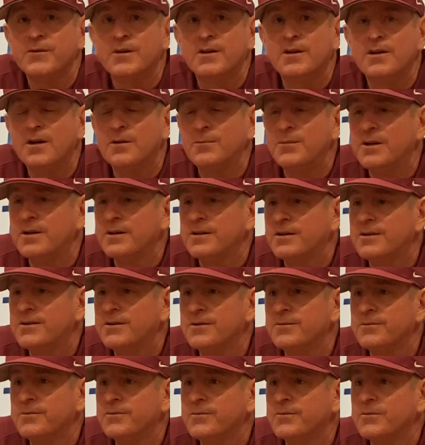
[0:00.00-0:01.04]
He can come in and get
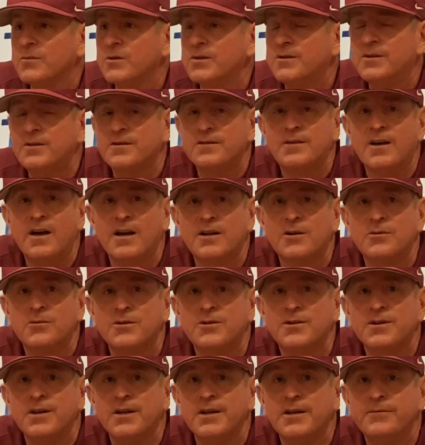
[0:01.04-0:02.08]
you with exactly
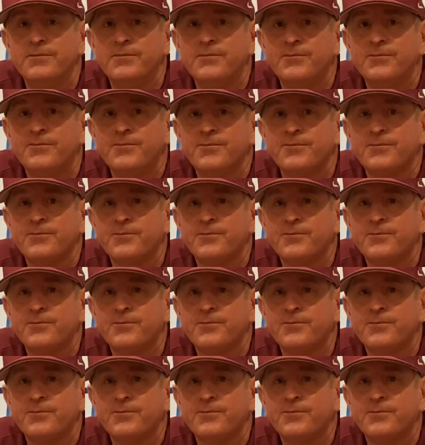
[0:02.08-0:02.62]
what you need.